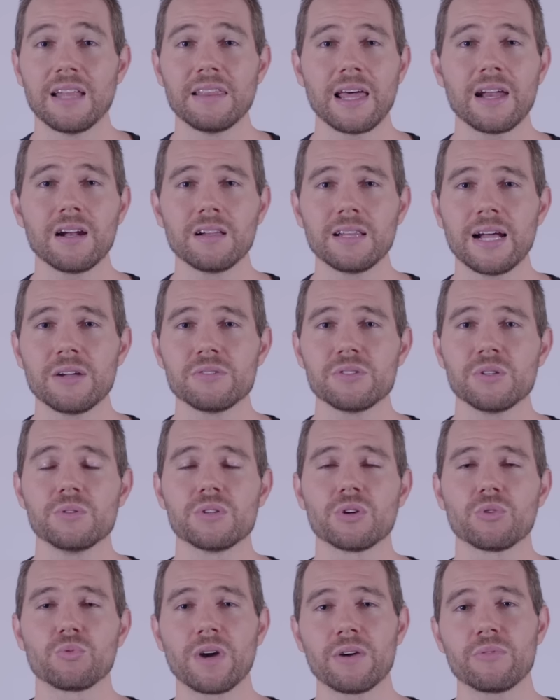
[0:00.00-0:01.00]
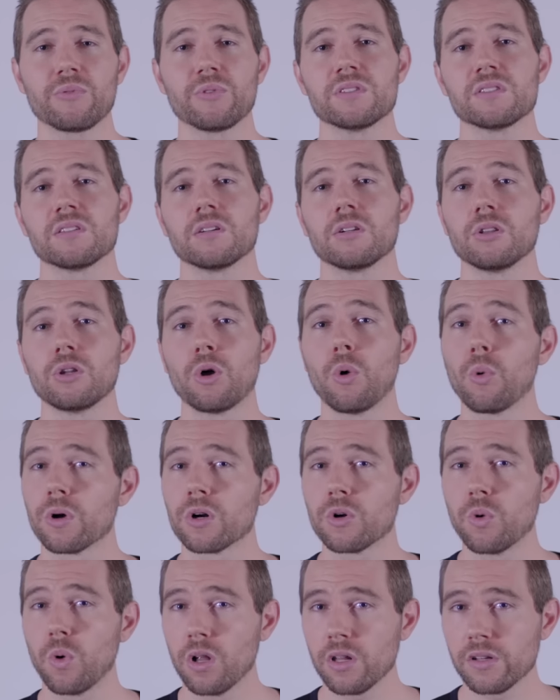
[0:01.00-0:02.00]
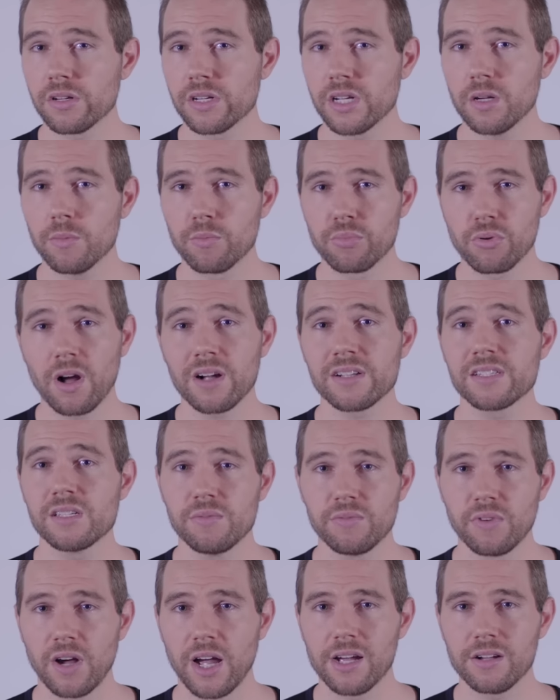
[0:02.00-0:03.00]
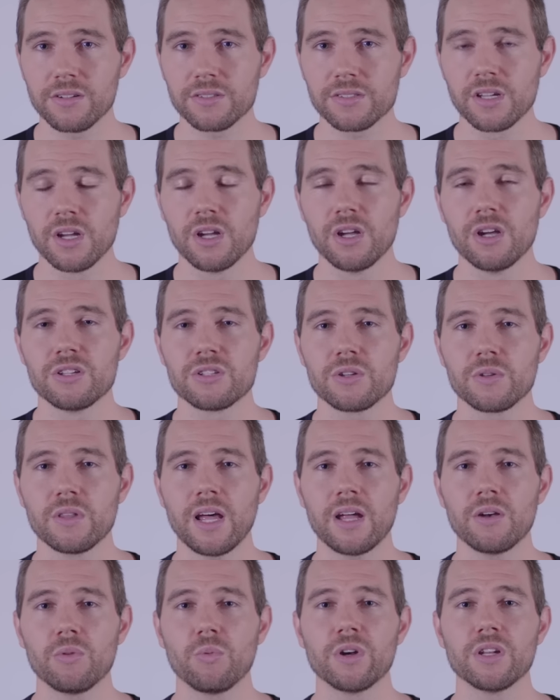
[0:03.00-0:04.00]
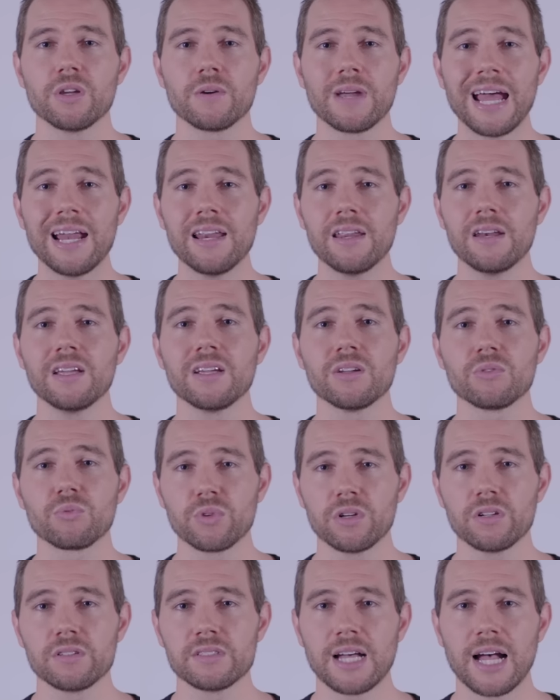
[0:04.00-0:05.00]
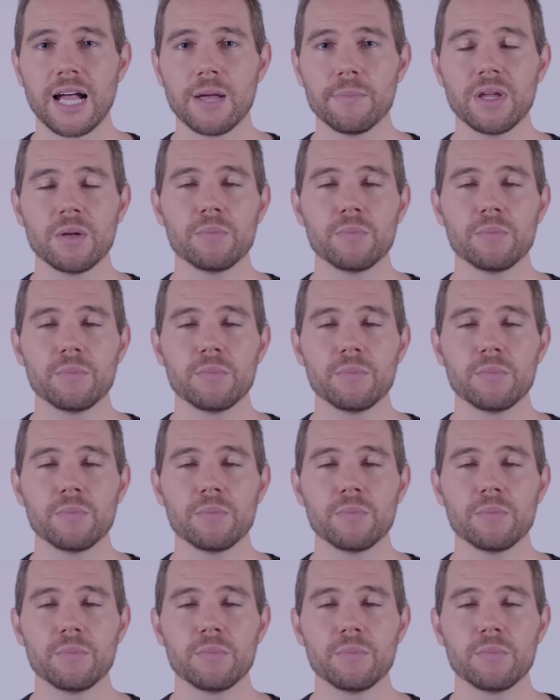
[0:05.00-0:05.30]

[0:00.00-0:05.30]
And that allows you to reference the lower quality proxy files so that when you're editing in real time,